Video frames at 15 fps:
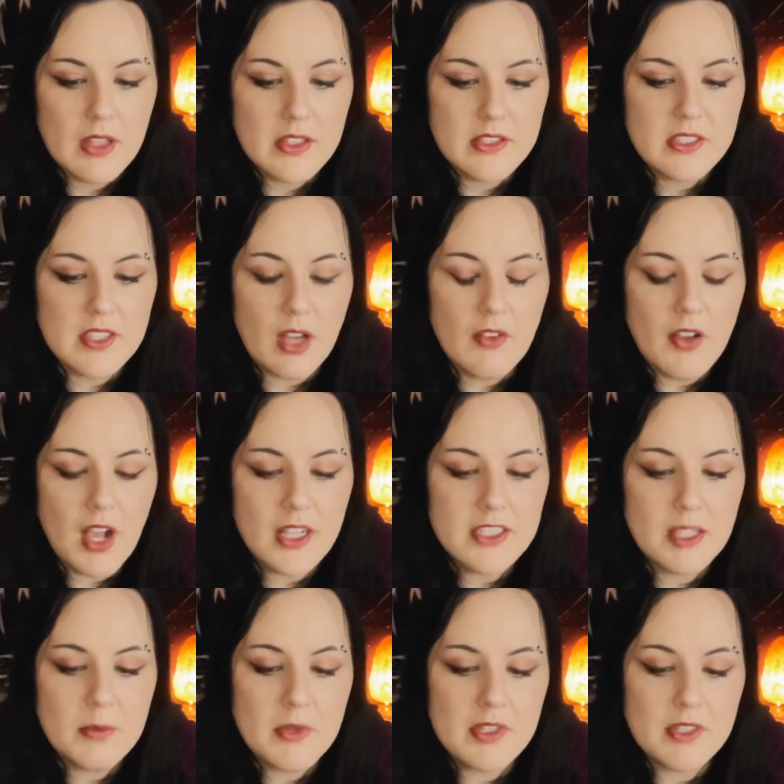
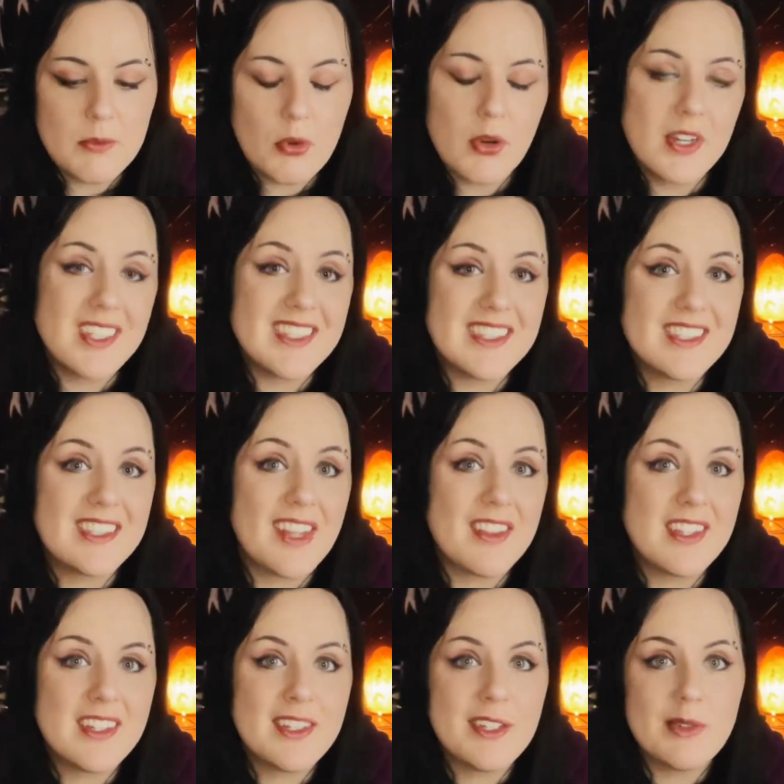Self-concept is important, and it's
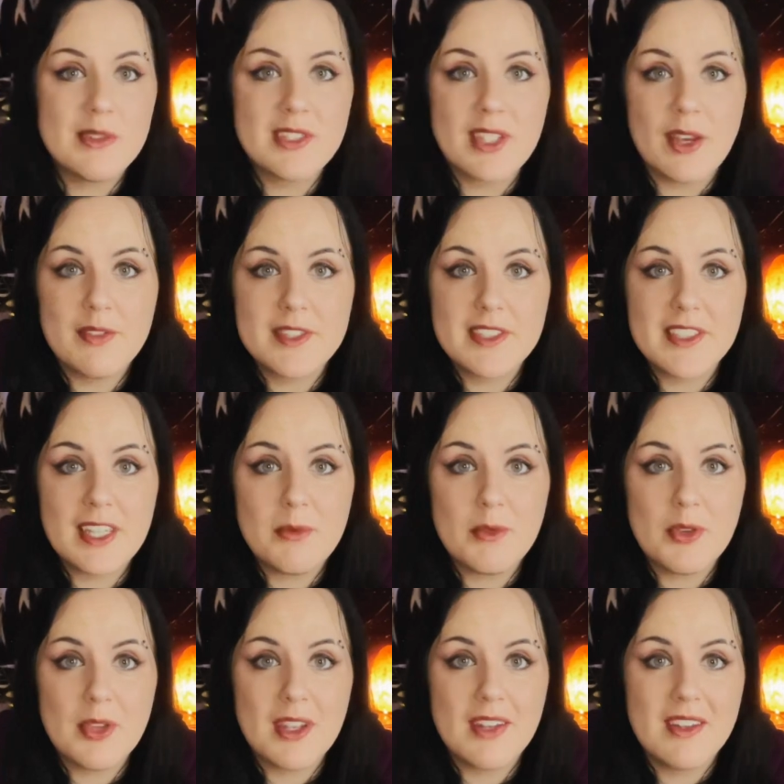nothing to do with
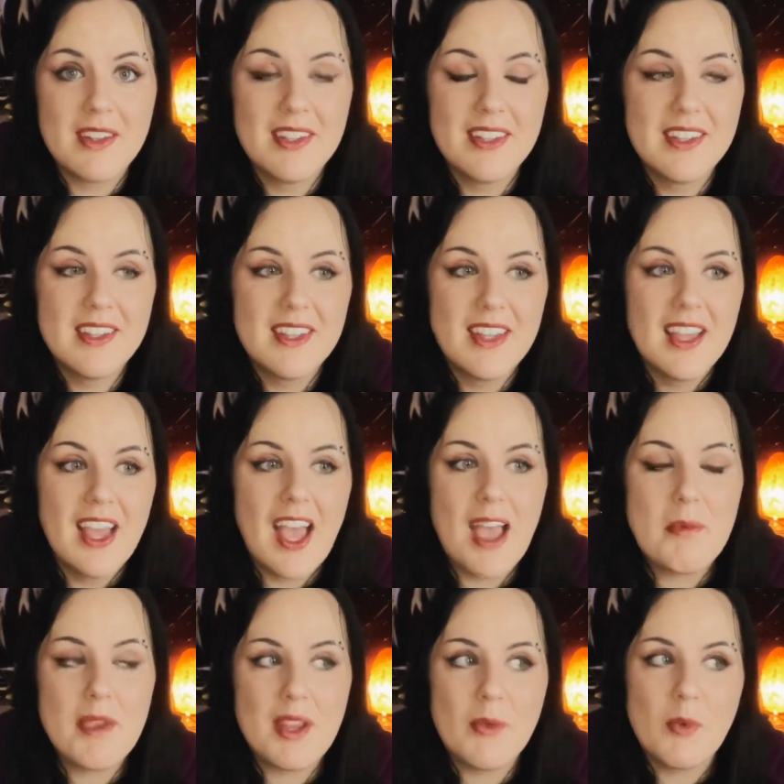self-esteem.
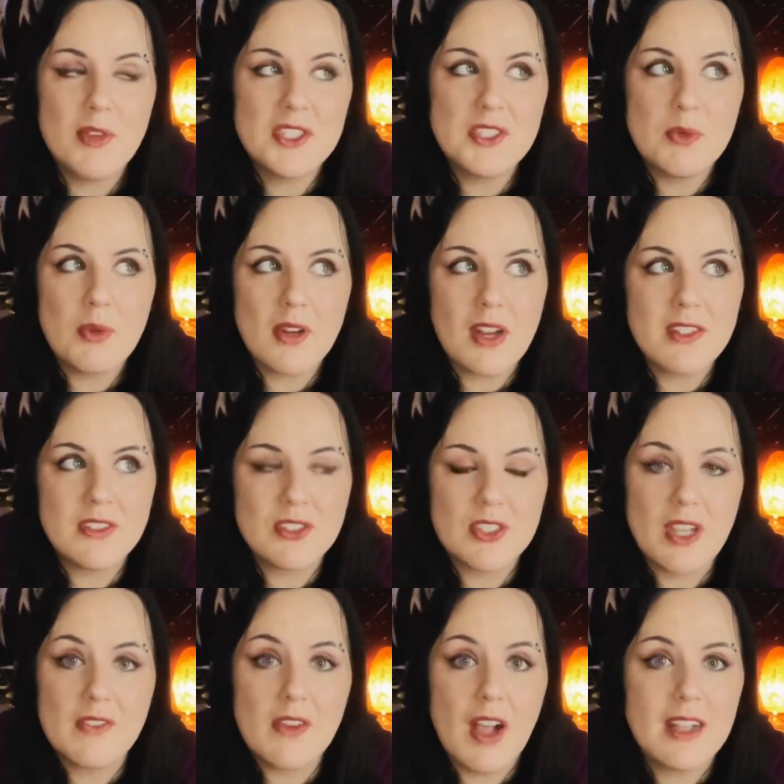Once you work on your
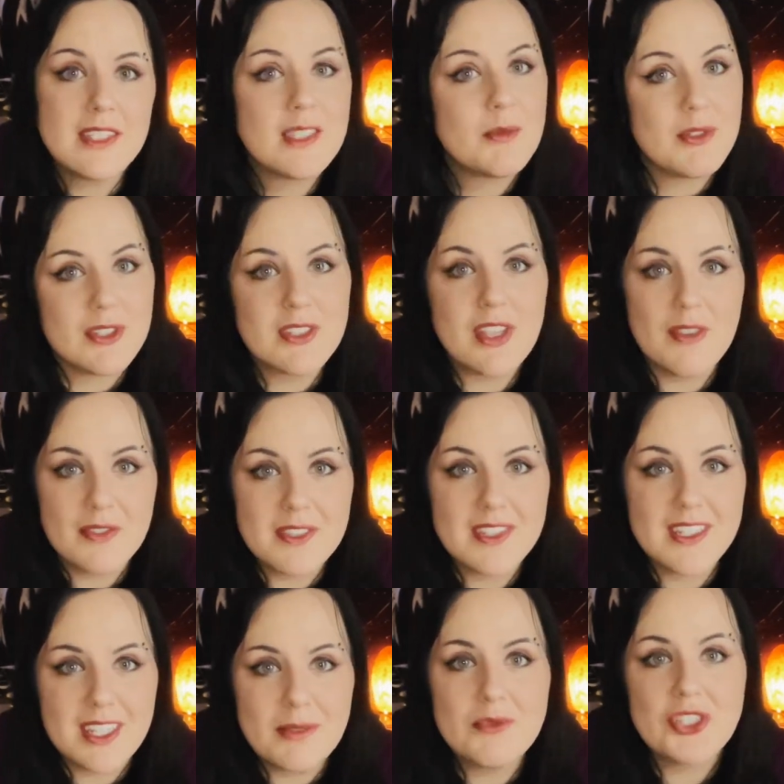self-concept, your
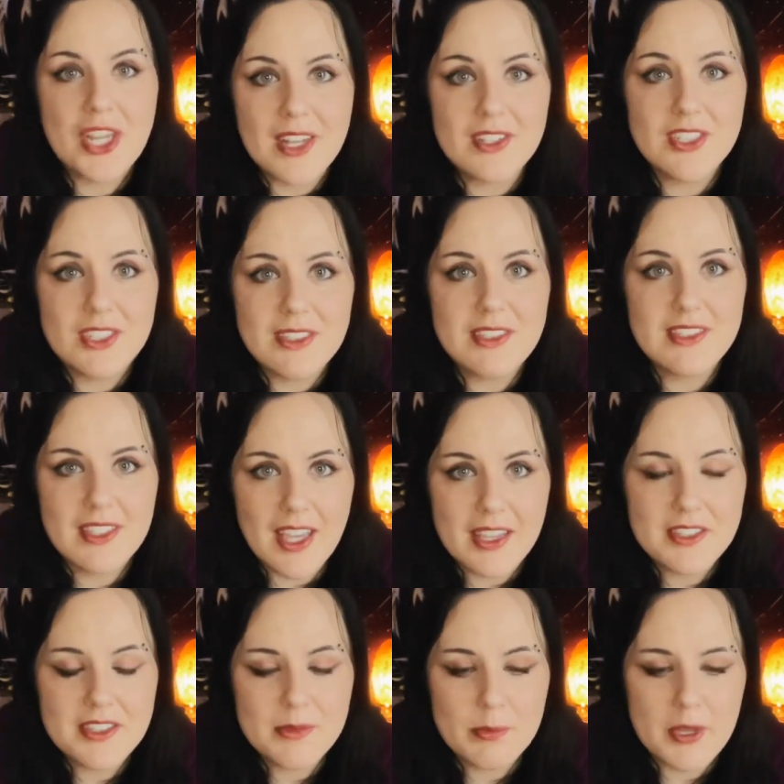self-esteem changes,
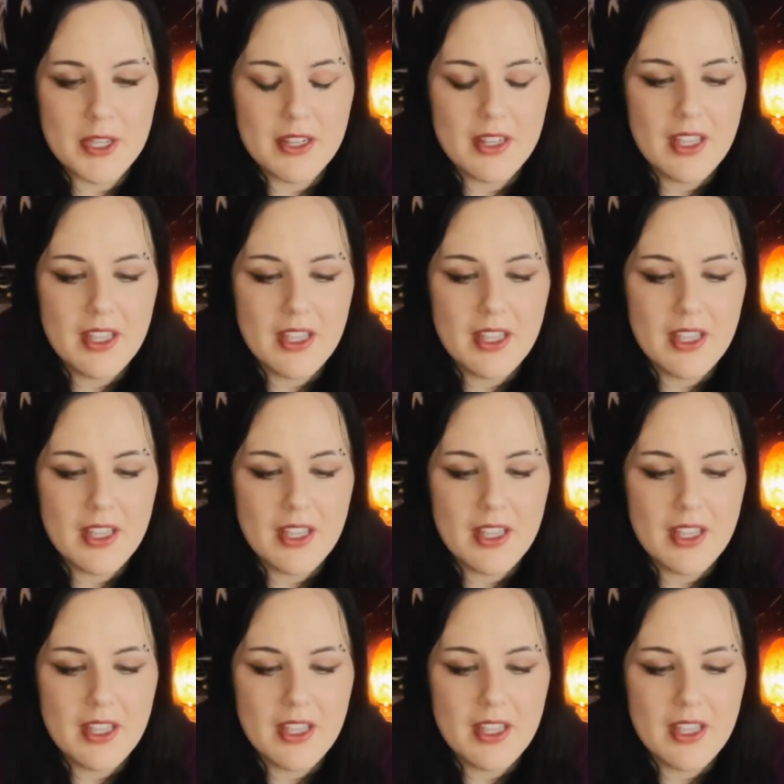yes, but